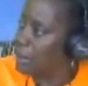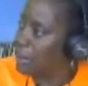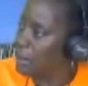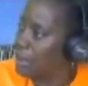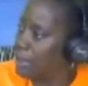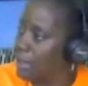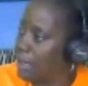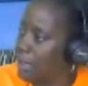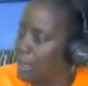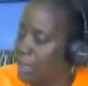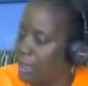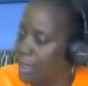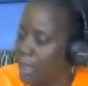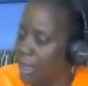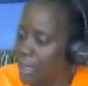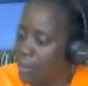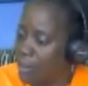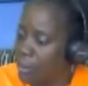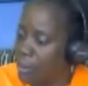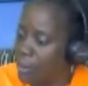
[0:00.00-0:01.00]
And
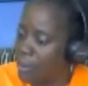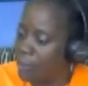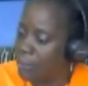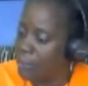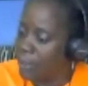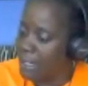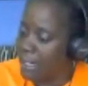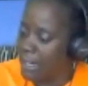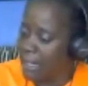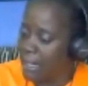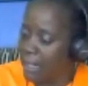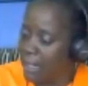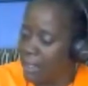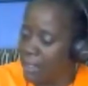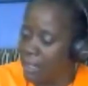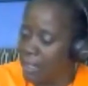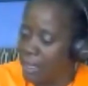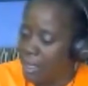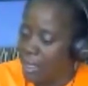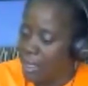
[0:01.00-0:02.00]
I grow every day.
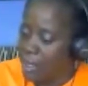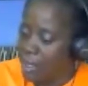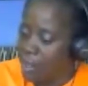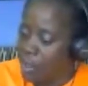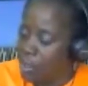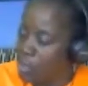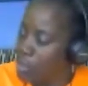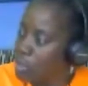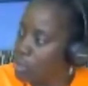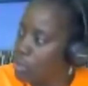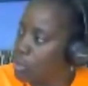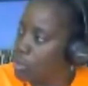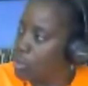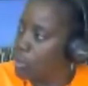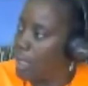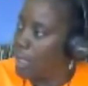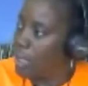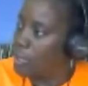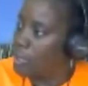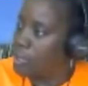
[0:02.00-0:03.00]
And you
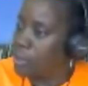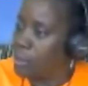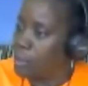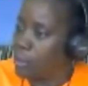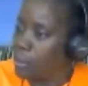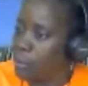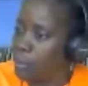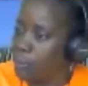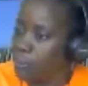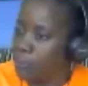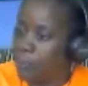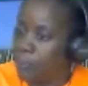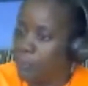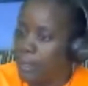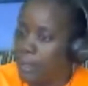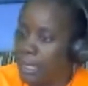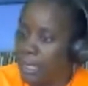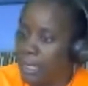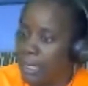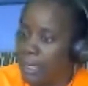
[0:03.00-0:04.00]
try to.
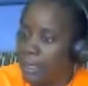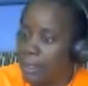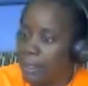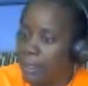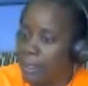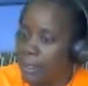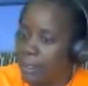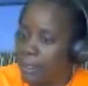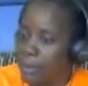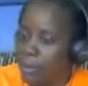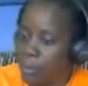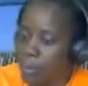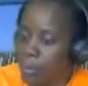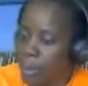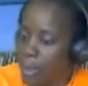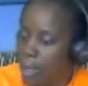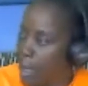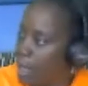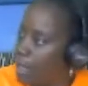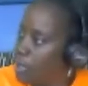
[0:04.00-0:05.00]

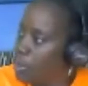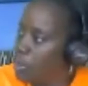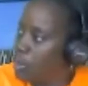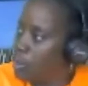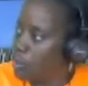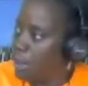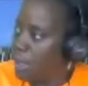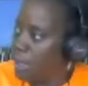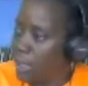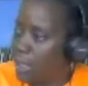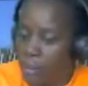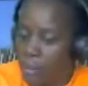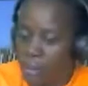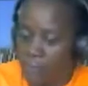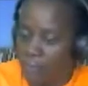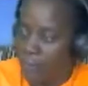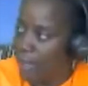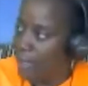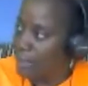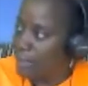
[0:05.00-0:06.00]
We're all human and we
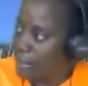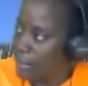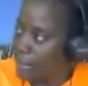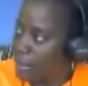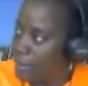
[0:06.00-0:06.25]
falter.